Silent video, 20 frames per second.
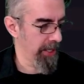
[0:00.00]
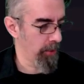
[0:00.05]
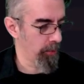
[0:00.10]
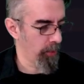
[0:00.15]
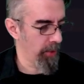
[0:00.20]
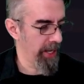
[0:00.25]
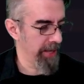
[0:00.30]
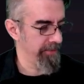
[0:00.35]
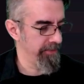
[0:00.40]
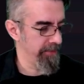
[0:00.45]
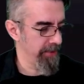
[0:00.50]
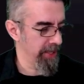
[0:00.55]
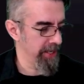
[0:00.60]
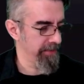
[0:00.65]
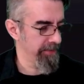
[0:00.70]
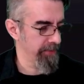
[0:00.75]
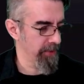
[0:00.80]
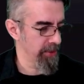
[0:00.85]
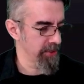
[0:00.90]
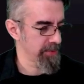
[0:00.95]
or when I very
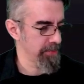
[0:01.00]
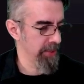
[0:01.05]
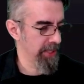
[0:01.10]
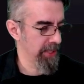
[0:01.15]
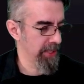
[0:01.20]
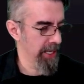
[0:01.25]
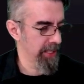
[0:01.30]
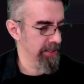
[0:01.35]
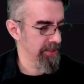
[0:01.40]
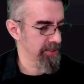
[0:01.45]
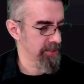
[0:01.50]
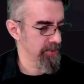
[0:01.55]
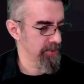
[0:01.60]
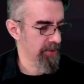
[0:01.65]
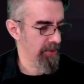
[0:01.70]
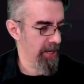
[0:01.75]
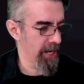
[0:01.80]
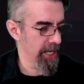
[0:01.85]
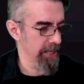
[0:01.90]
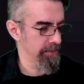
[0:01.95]
first began to
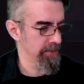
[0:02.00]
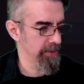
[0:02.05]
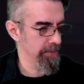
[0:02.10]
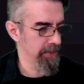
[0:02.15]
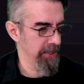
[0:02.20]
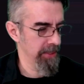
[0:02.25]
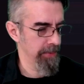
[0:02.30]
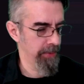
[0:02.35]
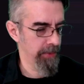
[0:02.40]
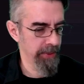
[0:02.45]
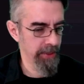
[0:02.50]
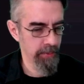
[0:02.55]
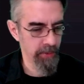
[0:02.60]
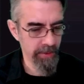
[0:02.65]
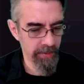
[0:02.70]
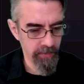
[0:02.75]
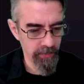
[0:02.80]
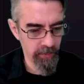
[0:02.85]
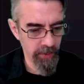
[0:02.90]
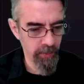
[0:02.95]
subscribe to people, it
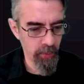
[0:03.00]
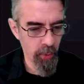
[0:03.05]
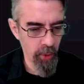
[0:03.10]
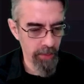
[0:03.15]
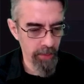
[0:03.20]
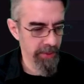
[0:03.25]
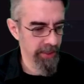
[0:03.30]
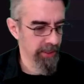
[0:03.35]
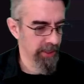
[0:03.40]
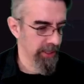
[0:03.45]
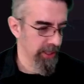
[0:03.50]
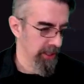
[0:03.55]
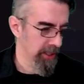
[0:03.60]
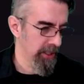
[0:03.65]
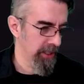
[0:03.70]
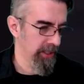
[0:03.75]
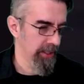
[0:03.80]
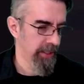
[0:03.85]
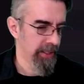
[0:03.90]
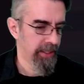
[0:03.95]
would reward me
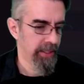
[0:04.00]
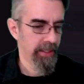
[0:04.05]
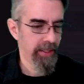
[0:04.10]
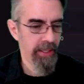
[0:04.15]
again.